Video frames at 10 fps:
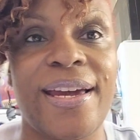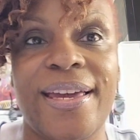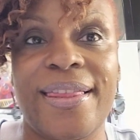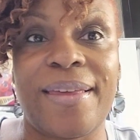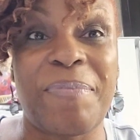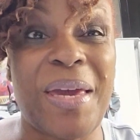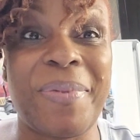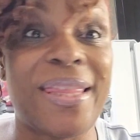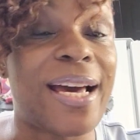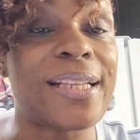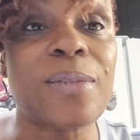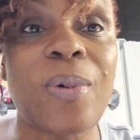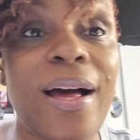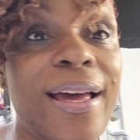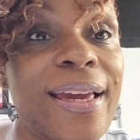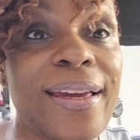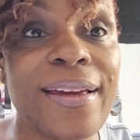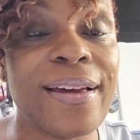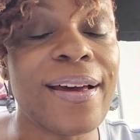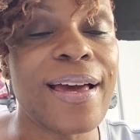And then maybe that's why
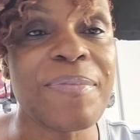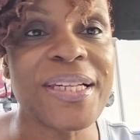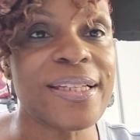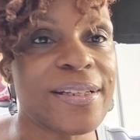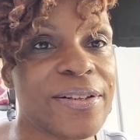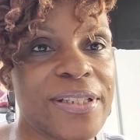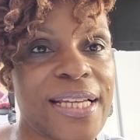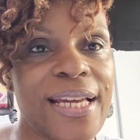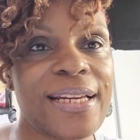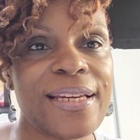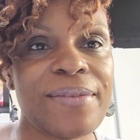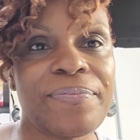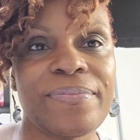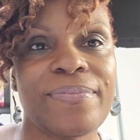I misunderstand him.